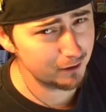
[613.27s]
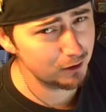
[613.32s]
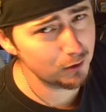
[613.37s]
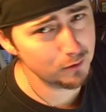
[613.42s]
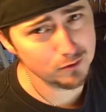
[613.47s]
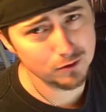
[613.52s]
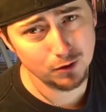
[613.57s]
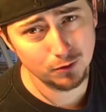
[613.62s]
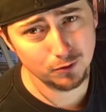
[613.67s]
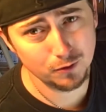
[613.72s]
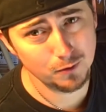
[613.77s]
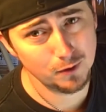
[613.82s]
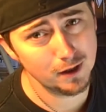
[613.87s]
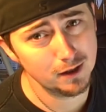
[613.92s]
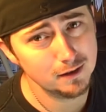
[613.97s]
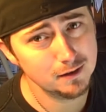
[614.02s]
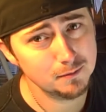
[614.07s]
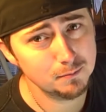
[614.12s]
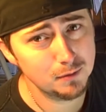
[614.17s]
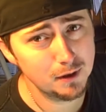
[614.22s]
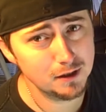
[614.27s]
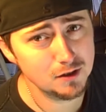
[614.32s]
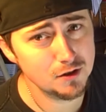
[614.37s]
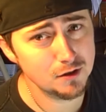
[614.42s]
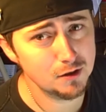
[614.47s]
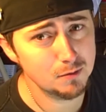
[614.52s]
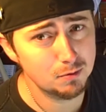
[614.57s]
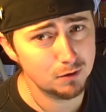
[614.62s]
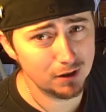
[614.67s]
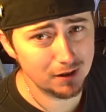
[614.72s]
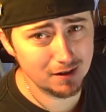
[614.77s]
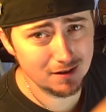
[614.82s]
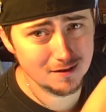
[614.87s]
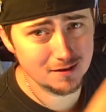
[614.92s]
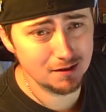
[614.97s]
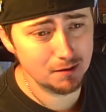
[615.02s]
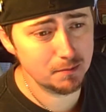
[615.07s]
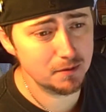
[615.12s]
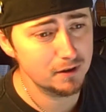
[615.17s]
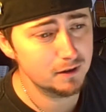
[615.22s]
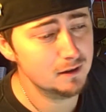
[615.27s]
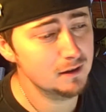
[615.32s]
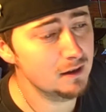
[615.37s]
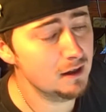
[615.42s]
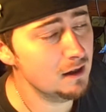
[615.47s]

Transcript: Don't do that. Make sure you put it in something.